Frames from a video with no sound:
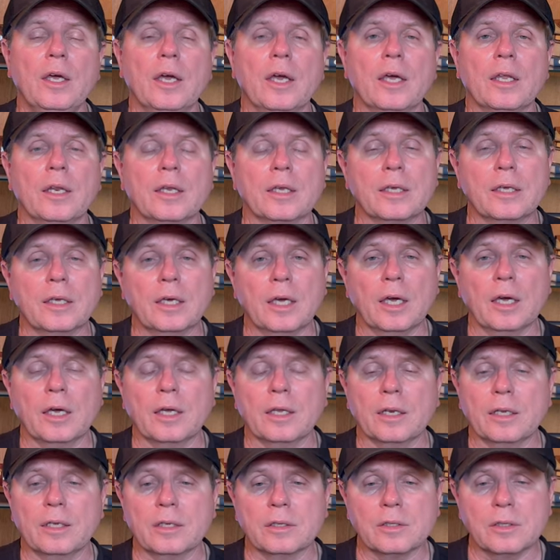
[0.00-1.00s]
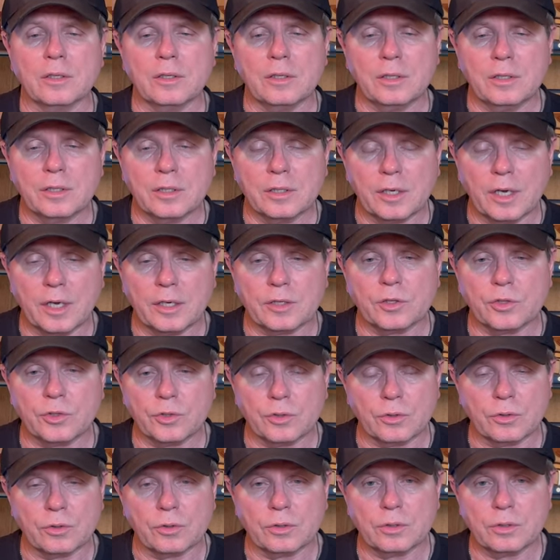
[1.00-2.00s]
And again, it's
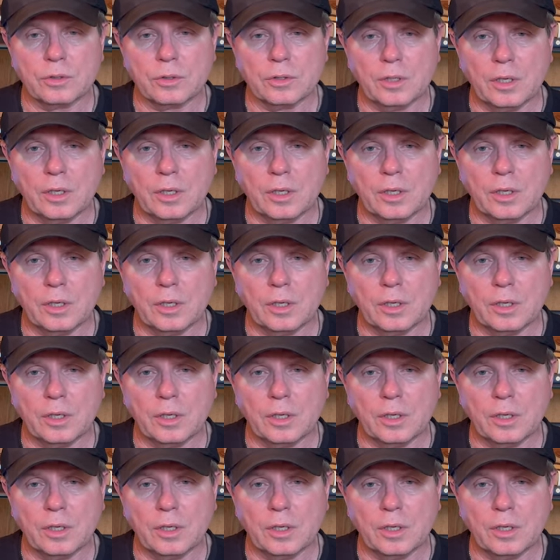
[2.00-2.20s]
essential,